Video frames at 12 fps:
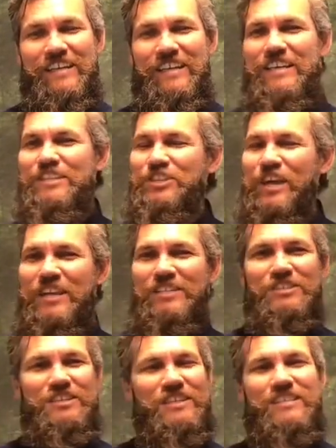He
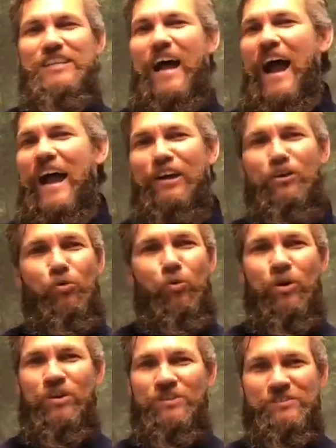changed the entire
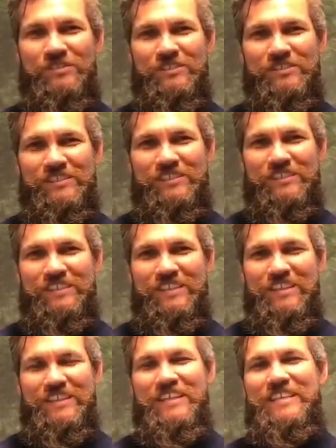world.
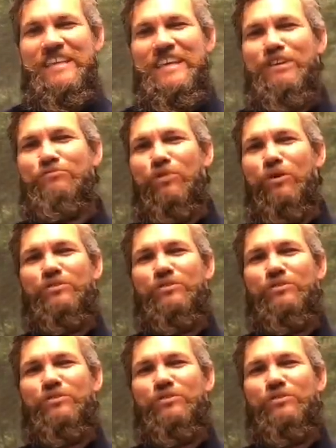The king wrote